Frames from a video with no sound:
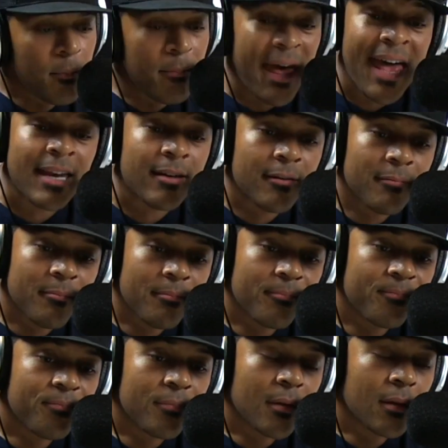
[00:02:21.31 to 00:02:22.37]
men,
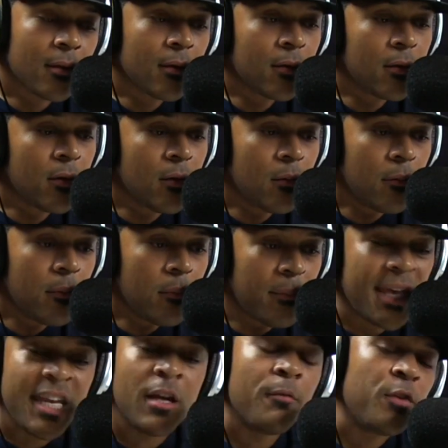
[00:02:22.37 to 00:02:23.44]

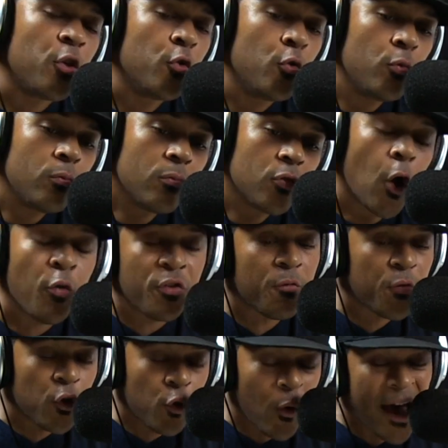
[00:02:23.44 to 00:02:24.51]
many of you, those
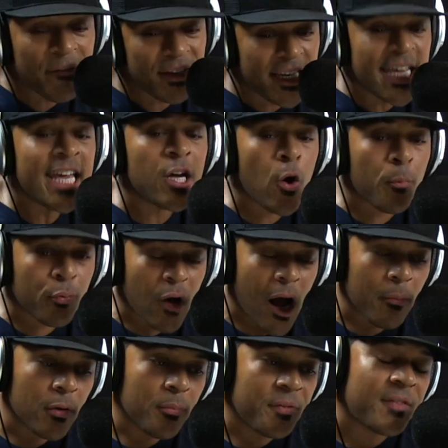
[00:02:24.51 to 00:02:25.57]
of you who have an ego
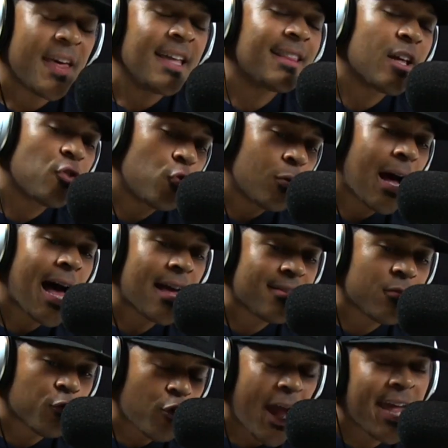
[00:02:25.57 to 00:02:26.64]
problem, think that you
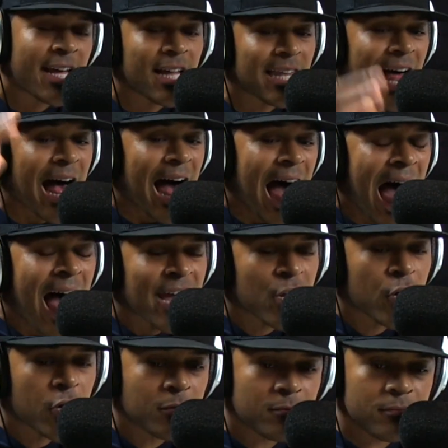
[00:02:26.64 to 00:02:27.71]
guys rank a lot
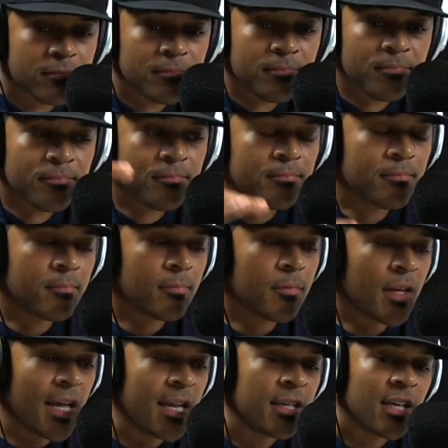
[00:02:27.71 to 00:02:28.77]
higher
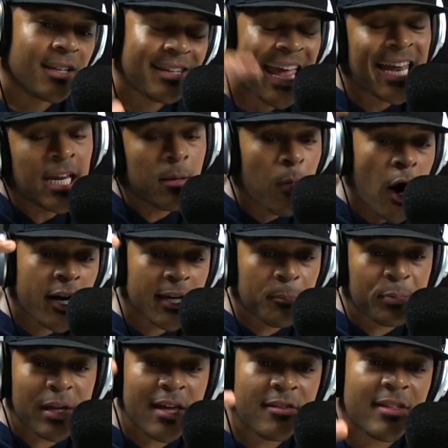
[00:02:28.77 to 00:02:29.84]
in the dating
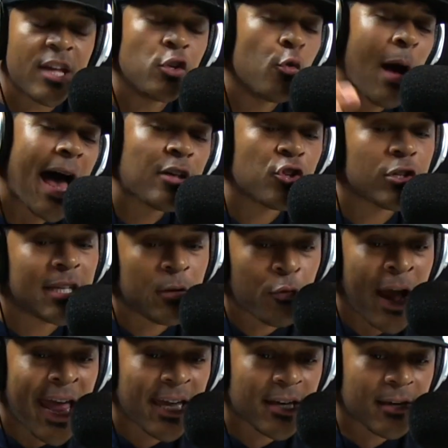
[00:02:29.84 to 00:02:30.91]
marketplace than you actually
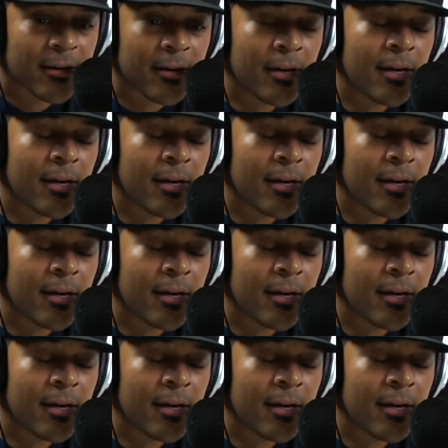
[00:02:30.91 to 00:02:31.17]
rank.